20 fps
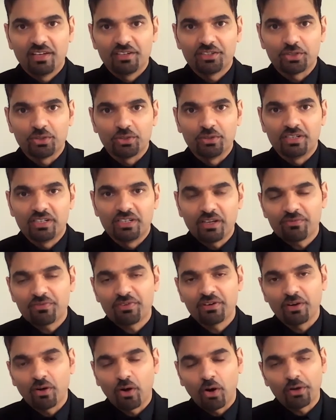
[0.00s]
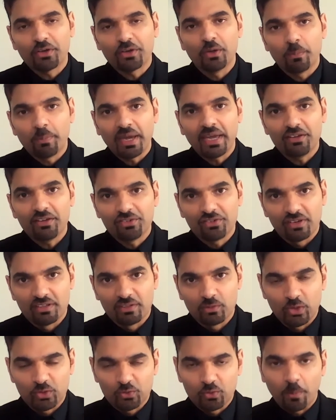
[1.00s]
to different
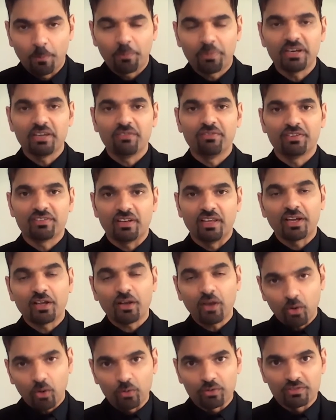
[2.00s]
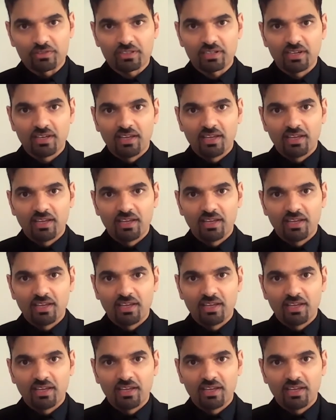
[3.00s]
occupations which were previously closed